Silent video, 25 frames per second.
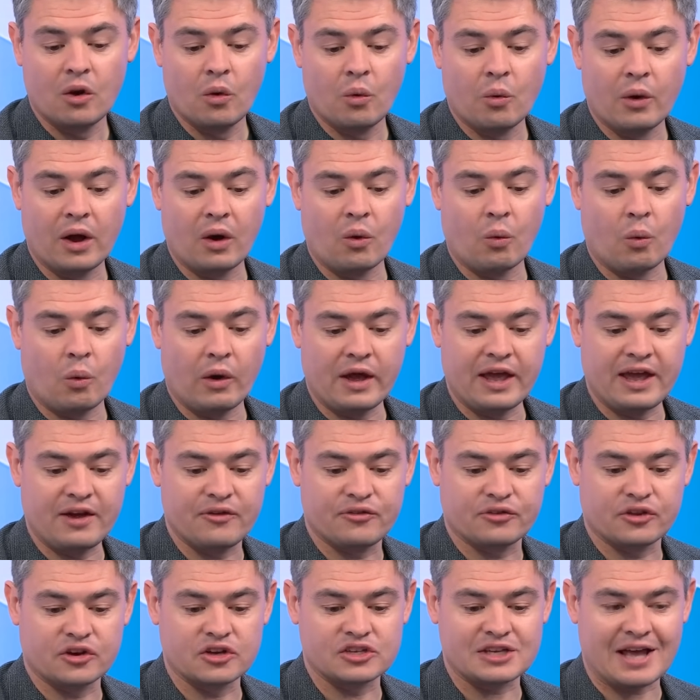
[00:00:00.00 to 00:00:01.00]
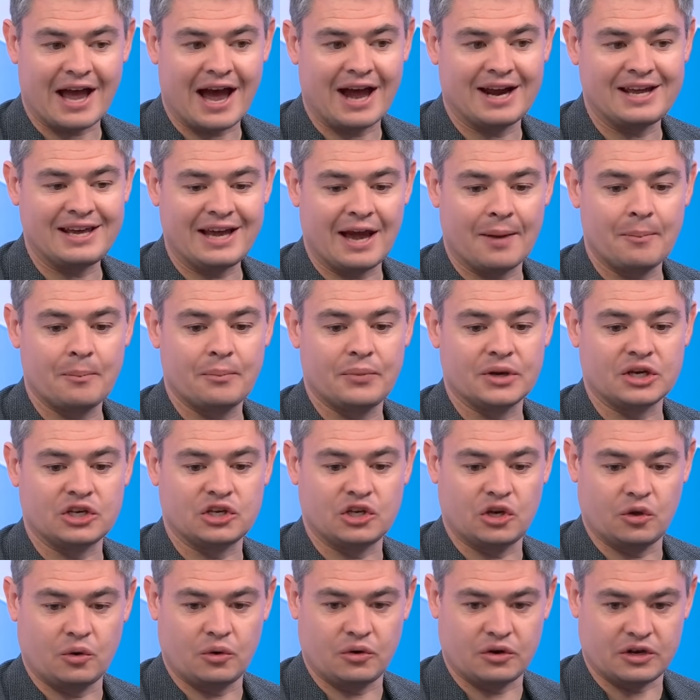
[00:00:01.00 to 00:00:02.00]
Well, if there's any
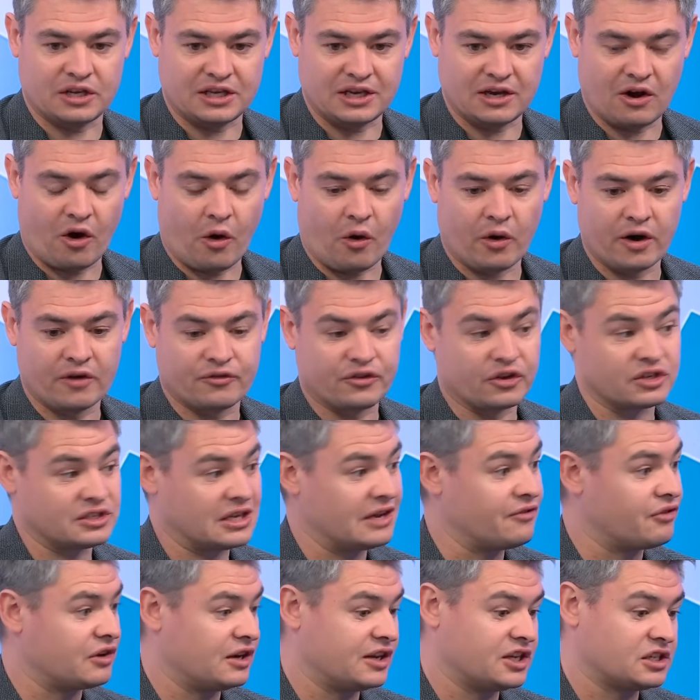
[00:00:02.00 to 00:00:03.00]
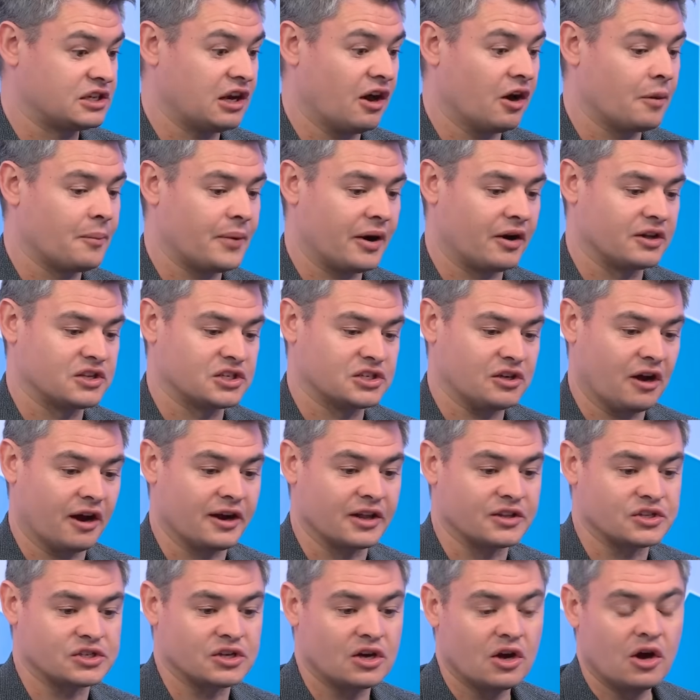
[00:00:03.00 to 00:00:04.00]
ambiguity, or if there's even these long periods of
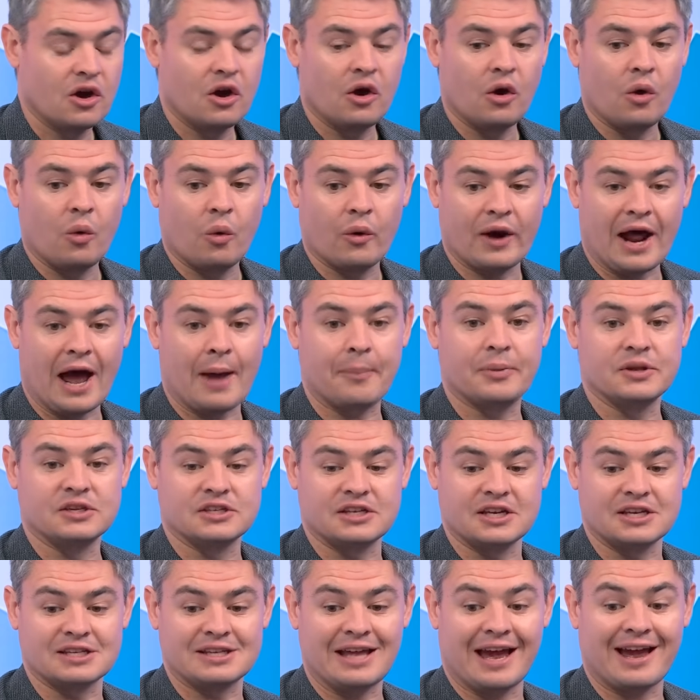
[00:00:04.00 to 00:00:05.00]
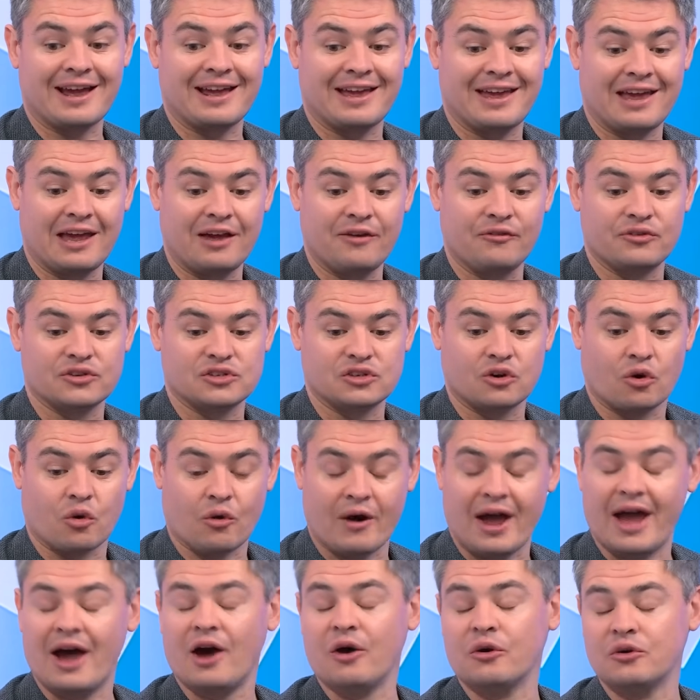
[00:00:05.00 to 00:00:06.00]
silence, what happens is that gives
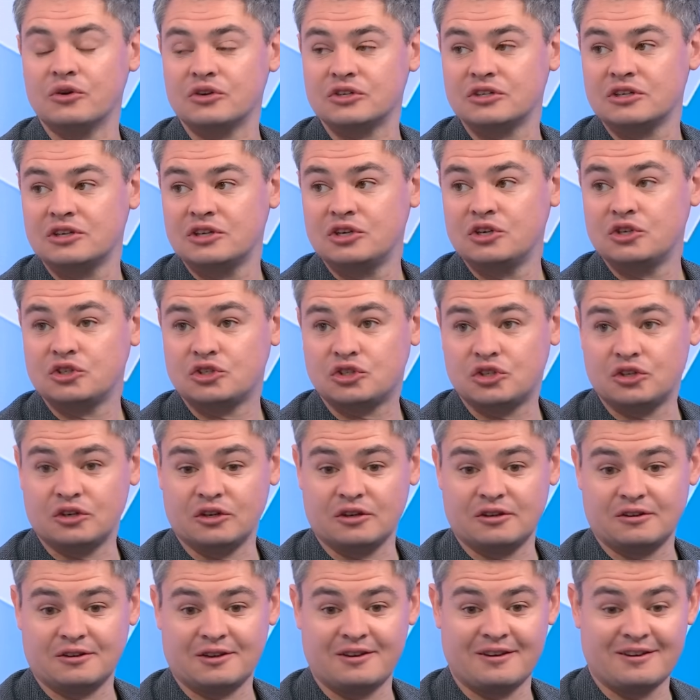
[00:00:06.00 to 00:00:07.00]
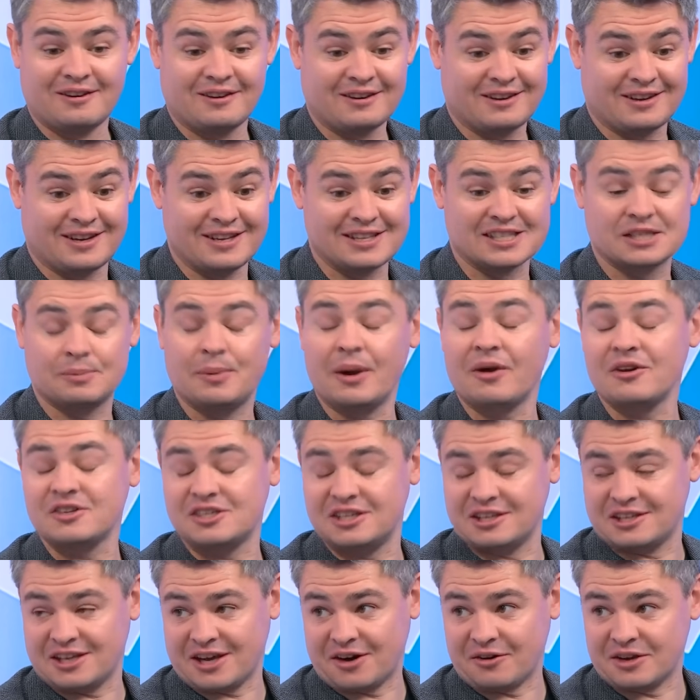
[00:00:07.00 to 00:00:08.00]
ground to
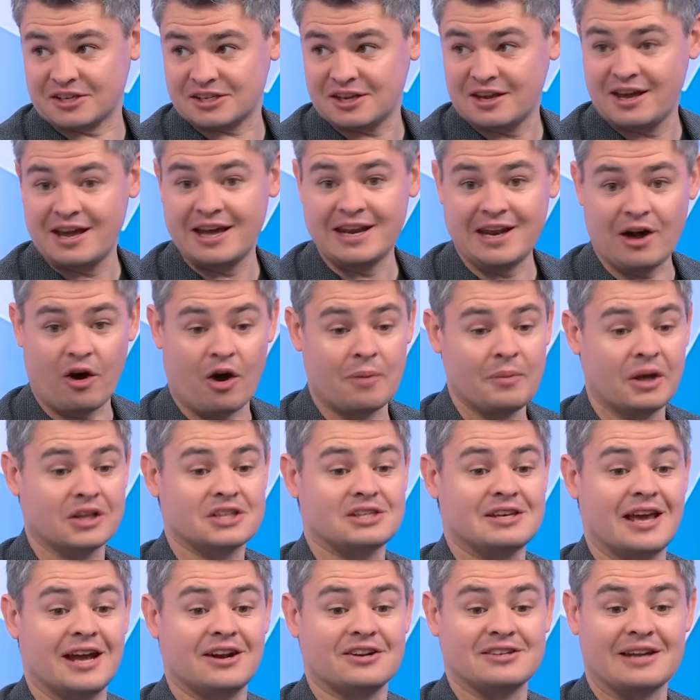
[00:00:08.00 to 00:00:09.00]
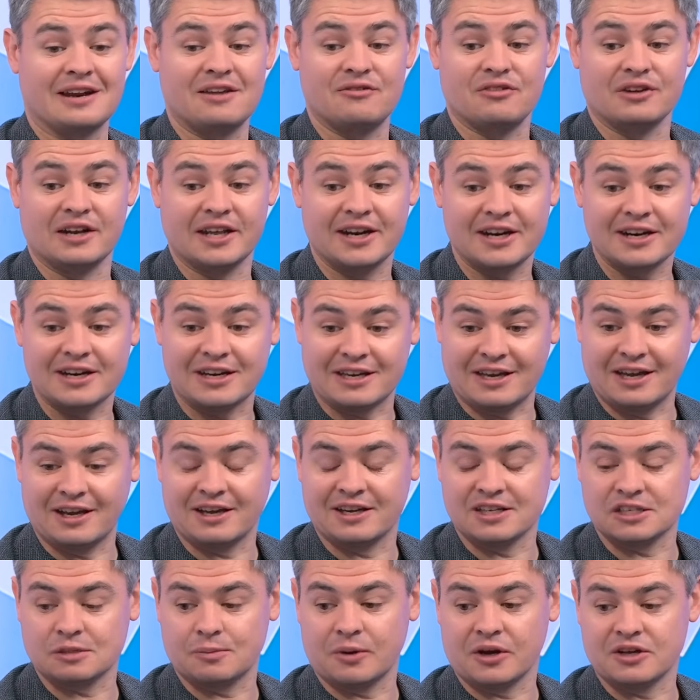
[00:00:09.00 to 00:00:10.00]
conspiracy theories. Yeah. Now, I'm not saying there's any validity in
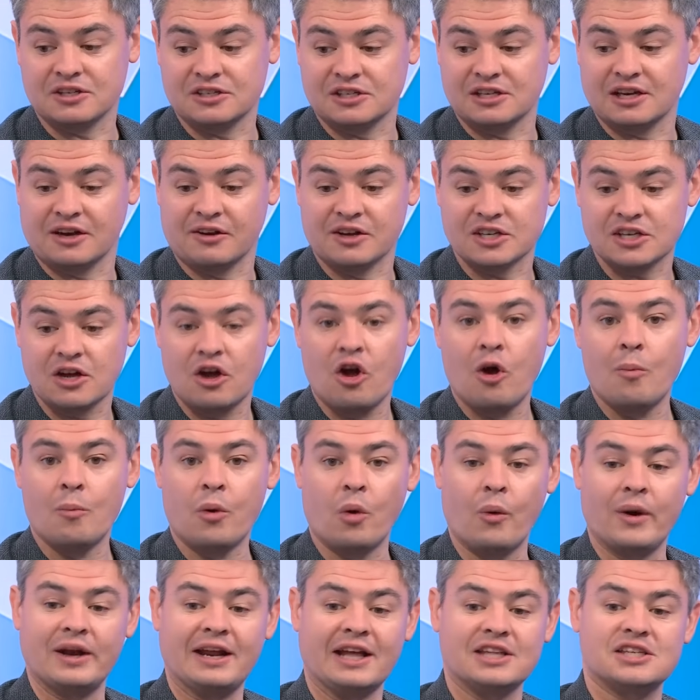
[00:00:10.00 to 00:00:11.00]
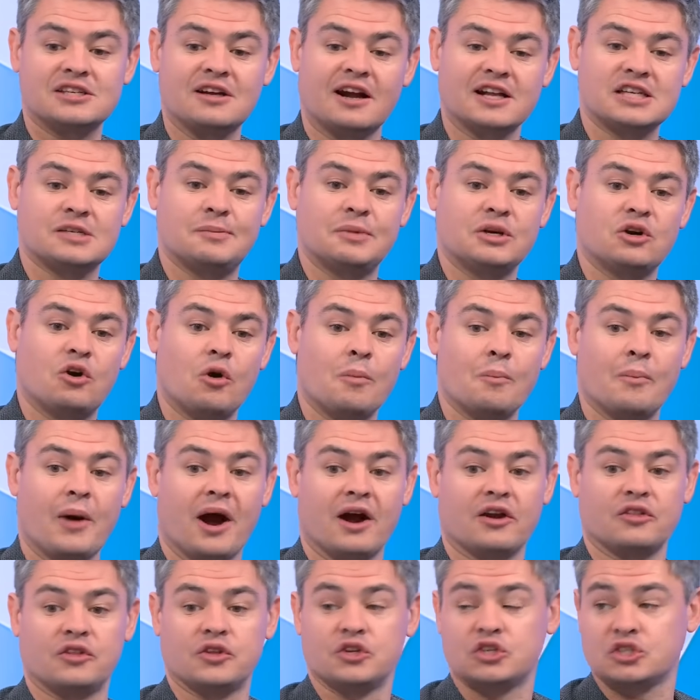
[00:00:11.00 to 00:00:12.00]
conspiracy theories, but when that starts to become
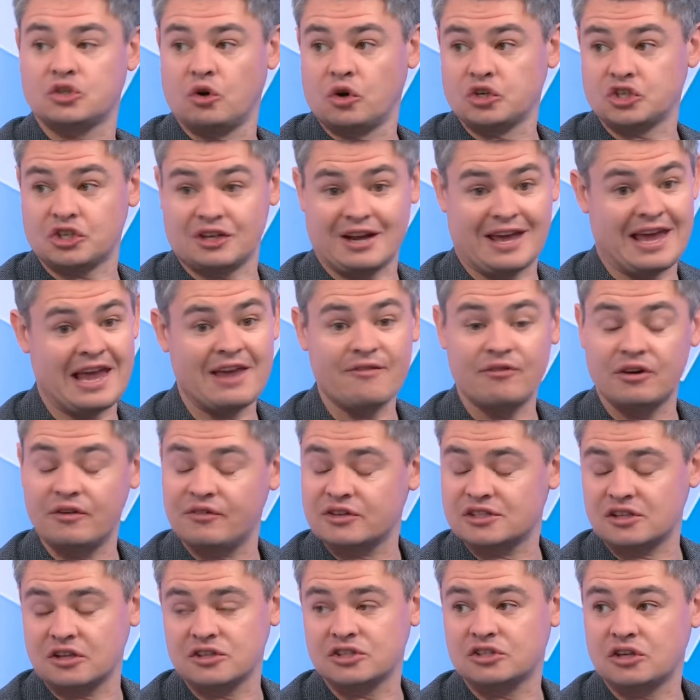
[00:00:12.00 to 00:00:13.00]
part of the discussion, even if it's on